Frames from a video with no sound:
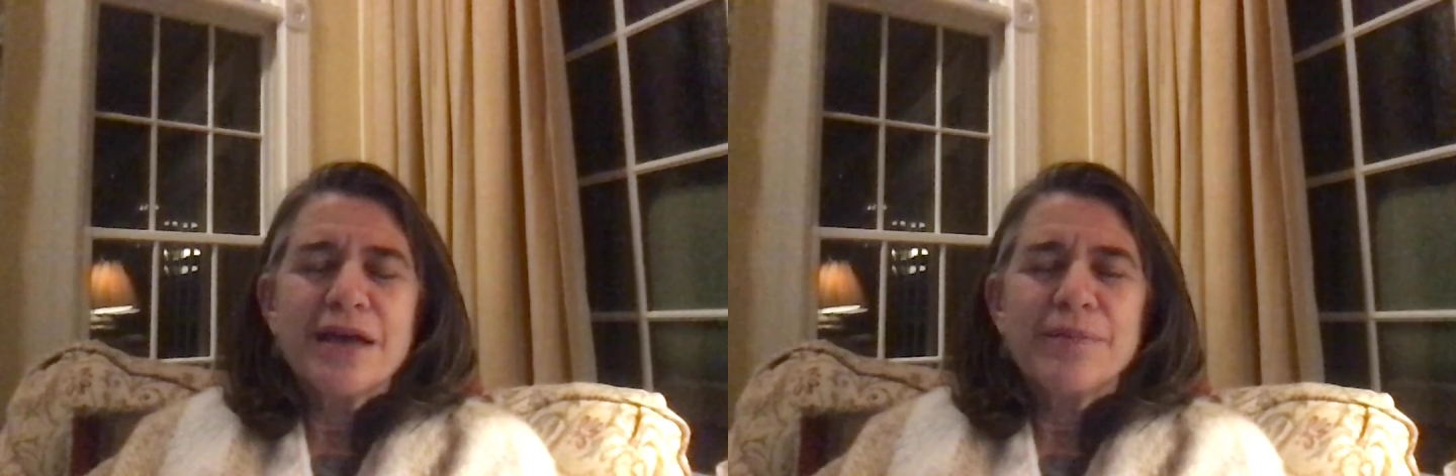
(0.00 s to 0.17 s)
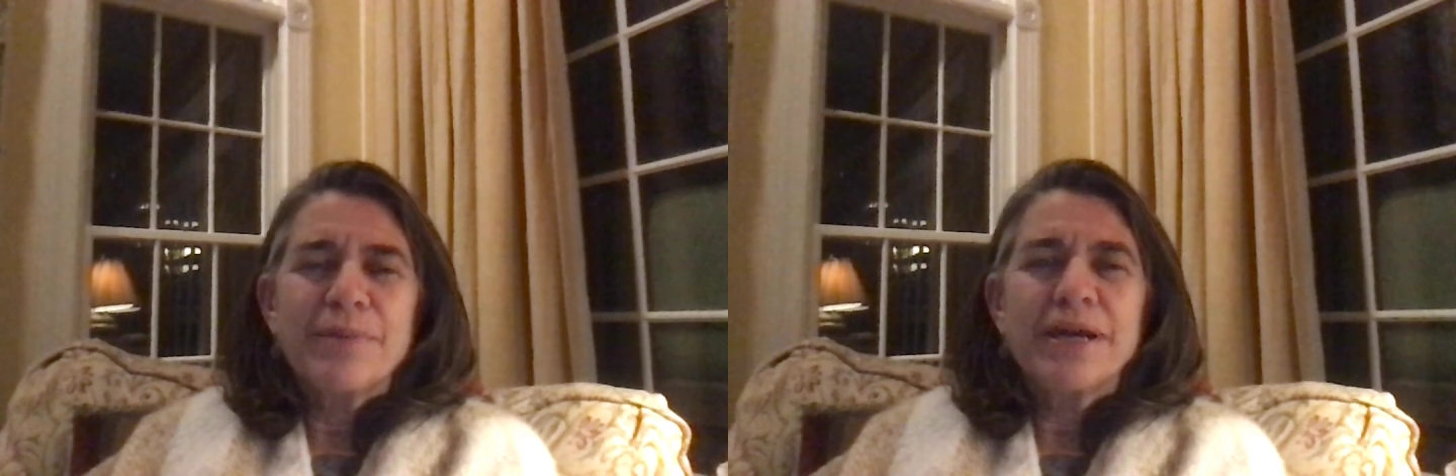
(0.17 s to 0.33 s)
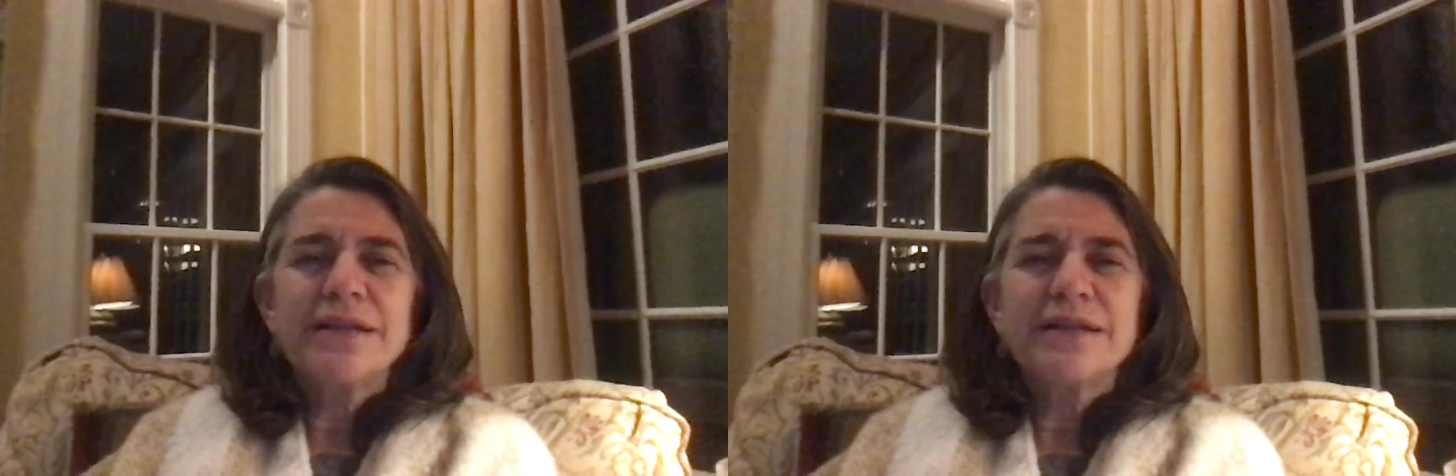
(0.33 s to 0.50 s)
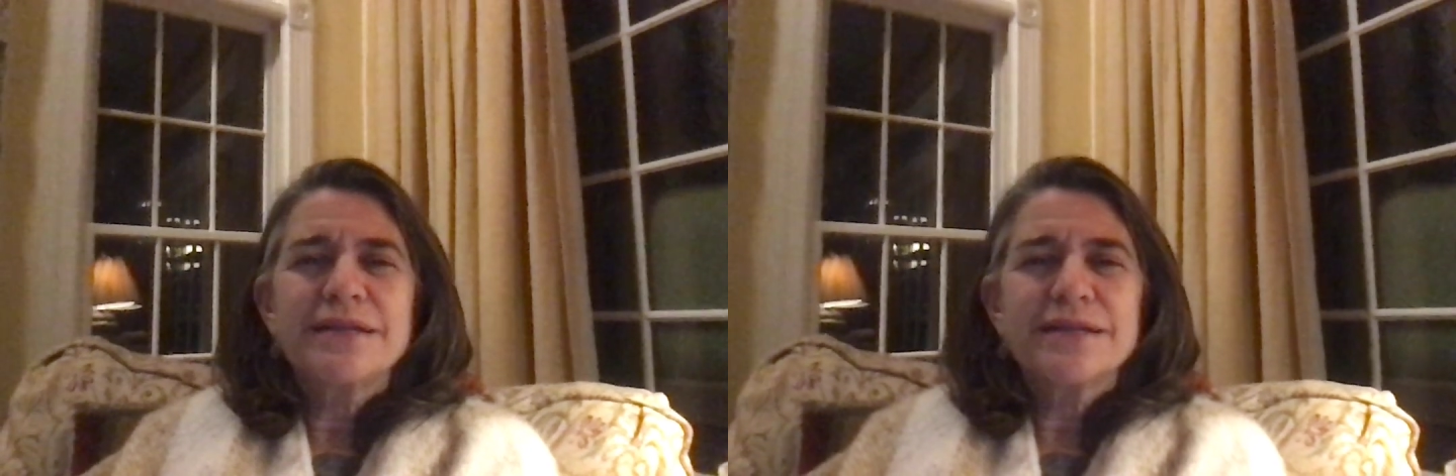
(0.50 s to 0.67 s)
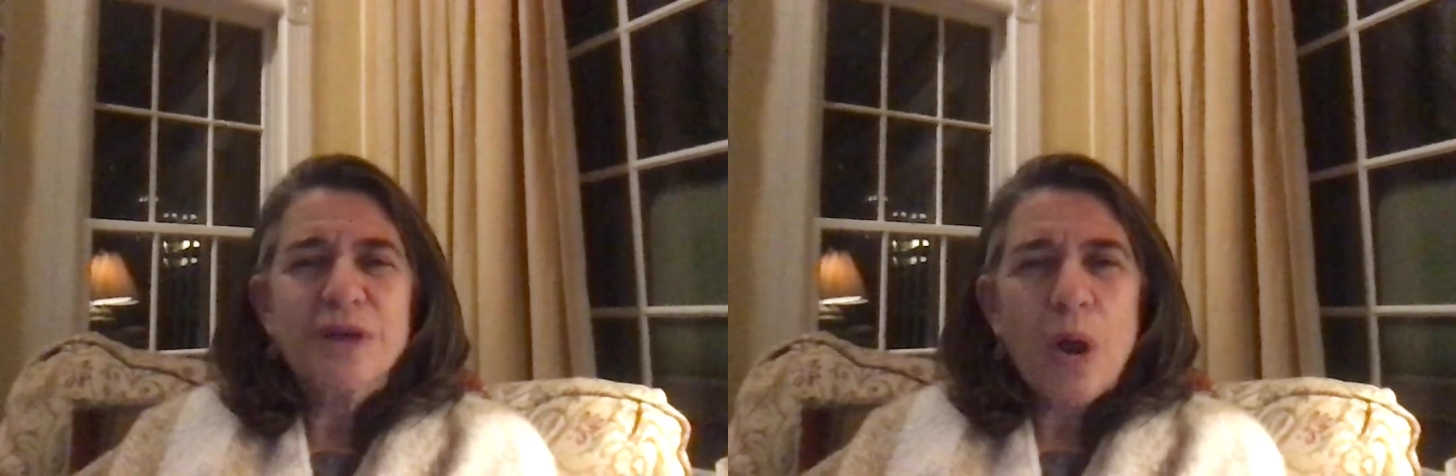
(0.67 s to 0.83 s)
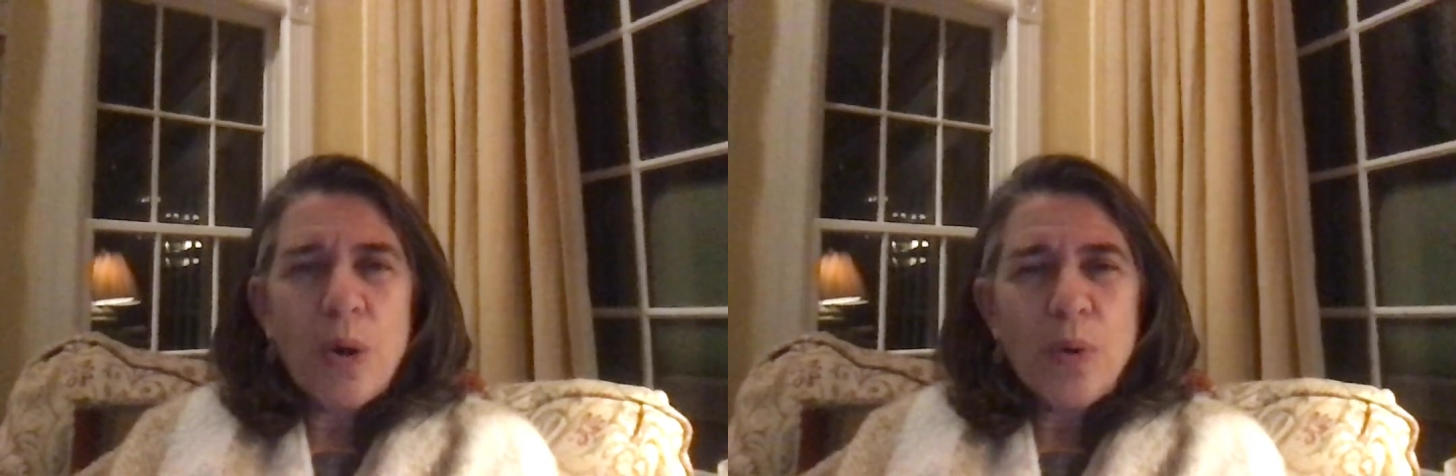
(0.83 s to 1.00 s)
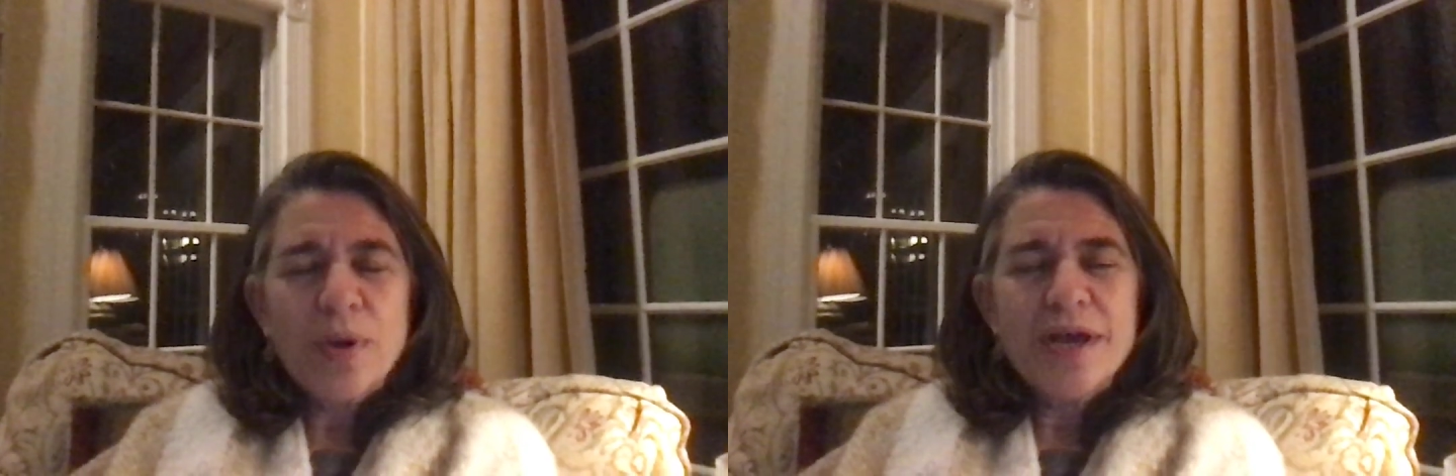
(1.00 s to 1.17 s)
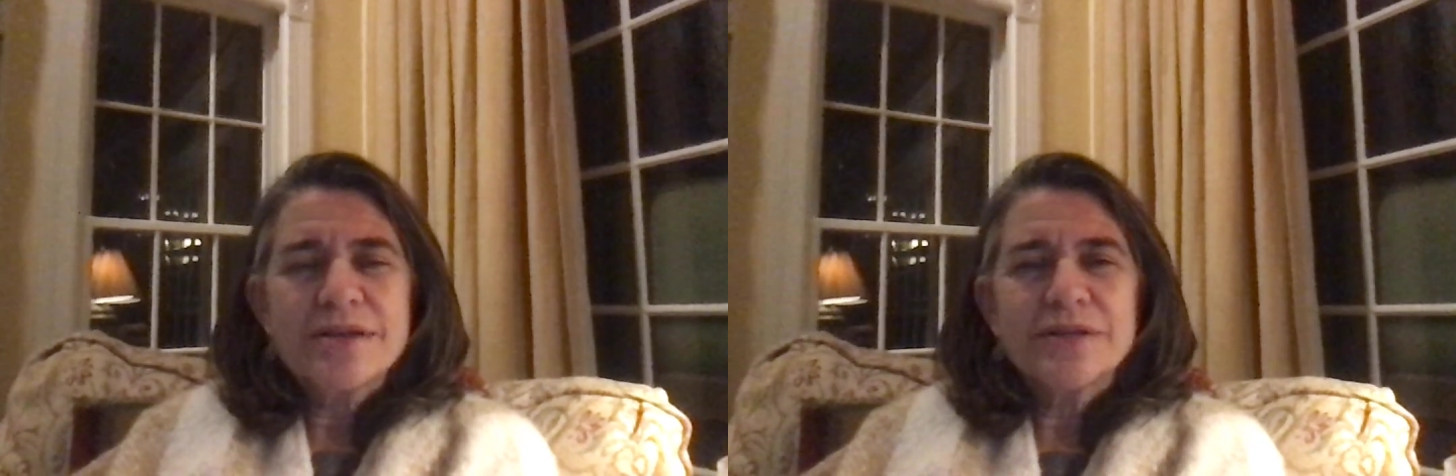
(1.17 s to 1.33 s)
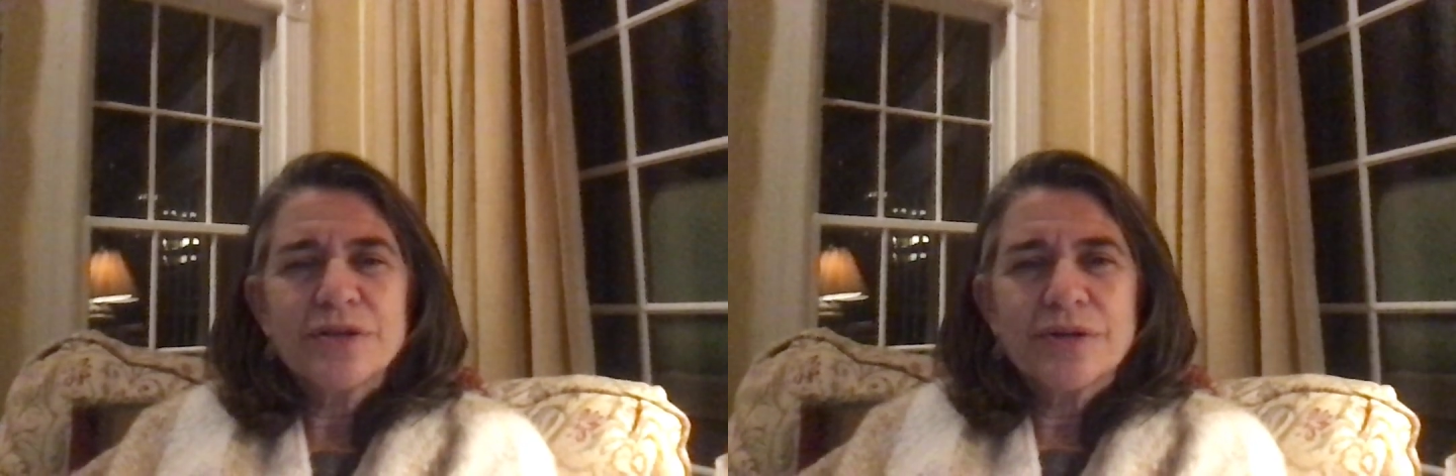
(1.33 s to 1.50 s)
But it is
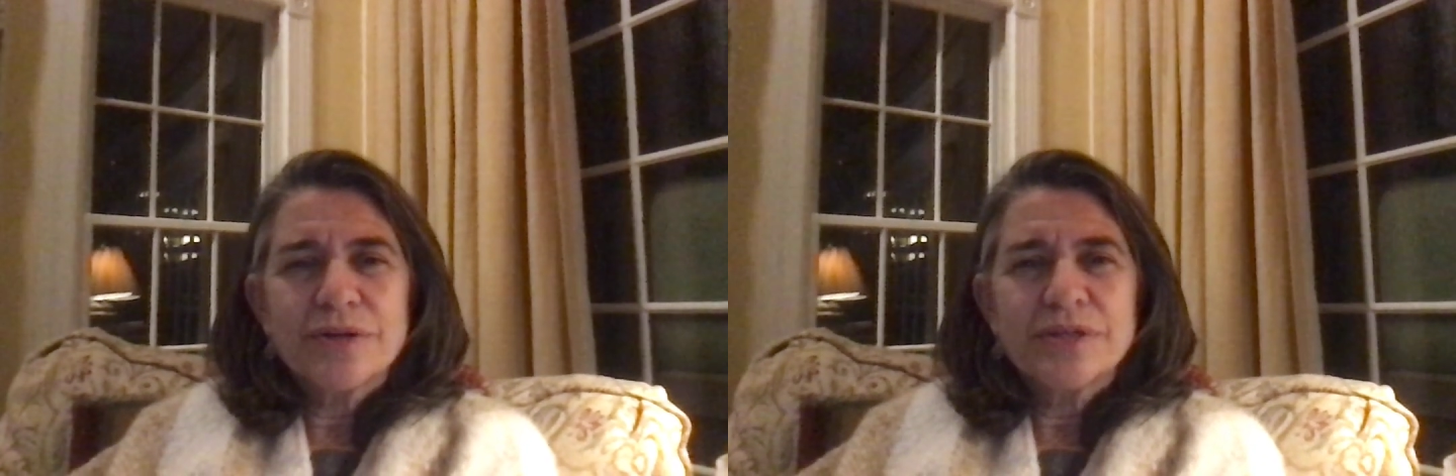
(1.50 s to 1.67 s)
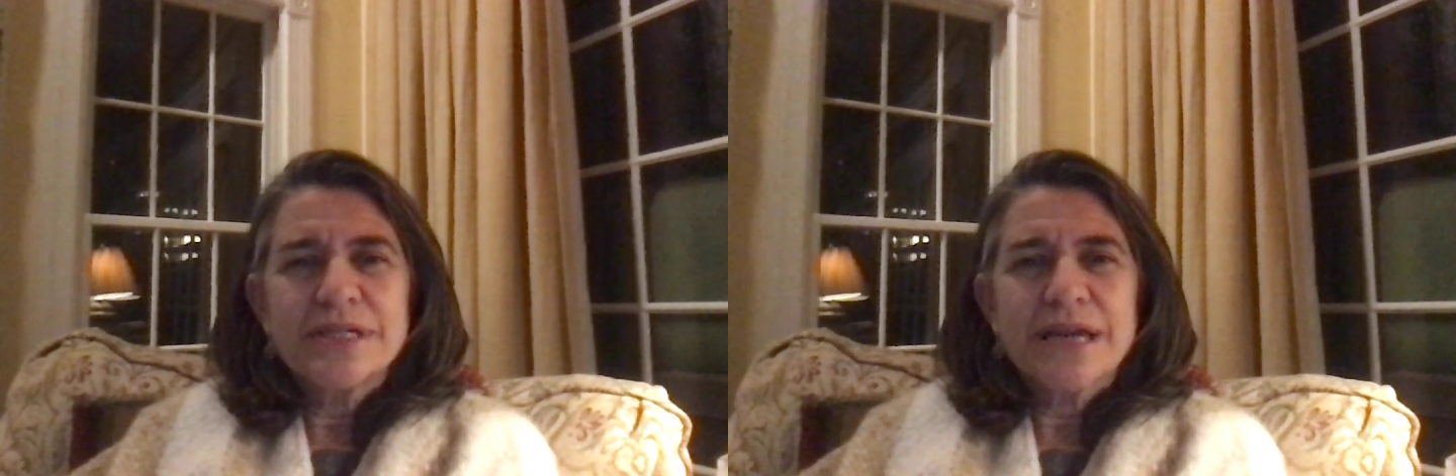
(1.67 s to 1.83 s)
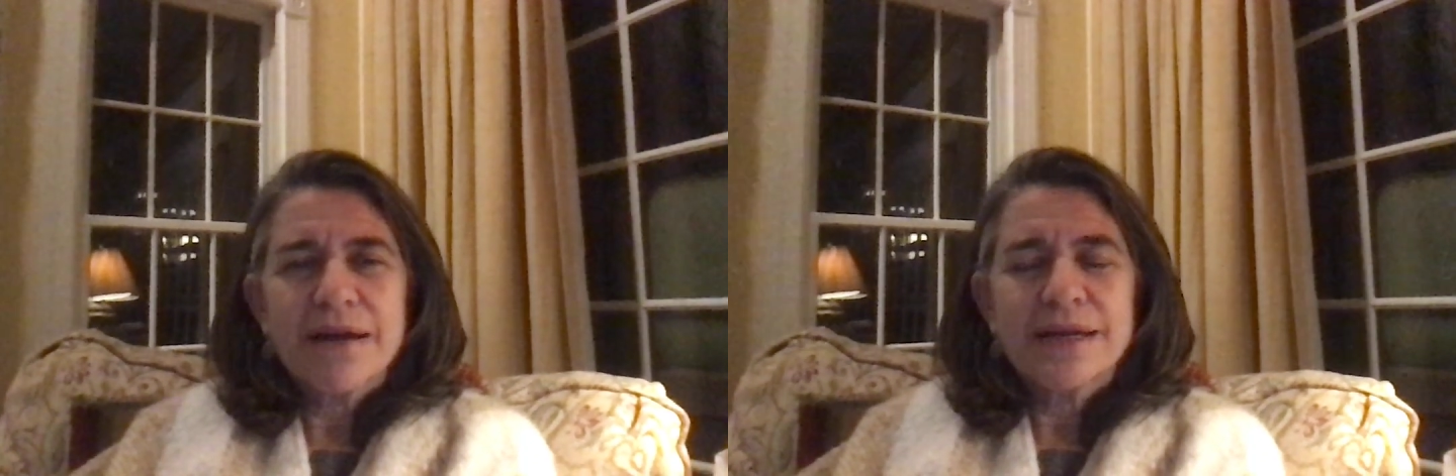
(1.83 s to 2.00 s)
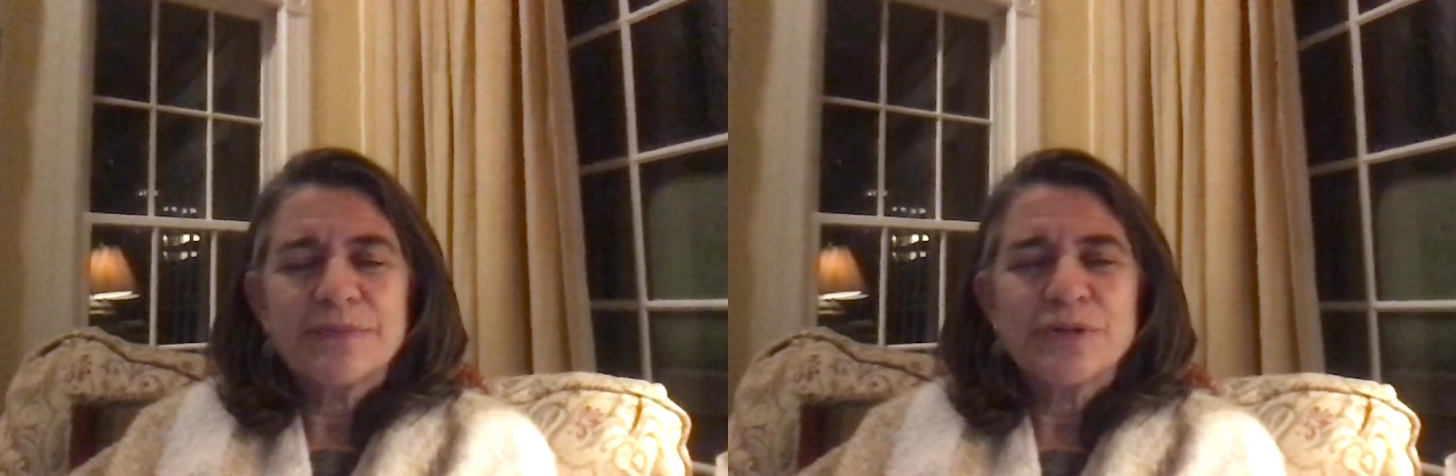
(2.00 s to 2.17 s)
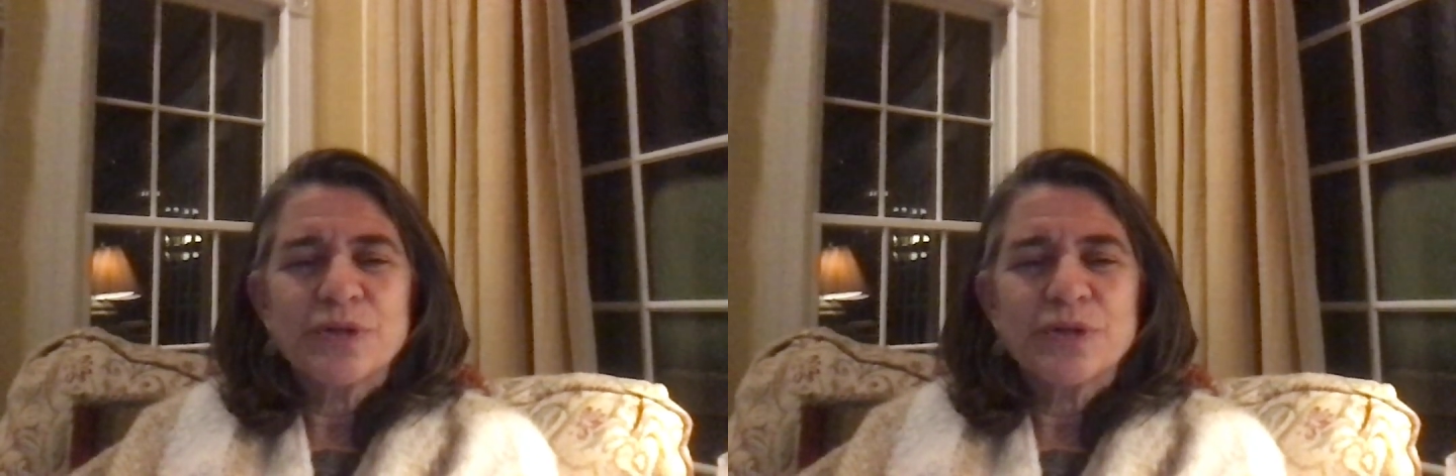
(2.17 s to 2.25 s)
always a good time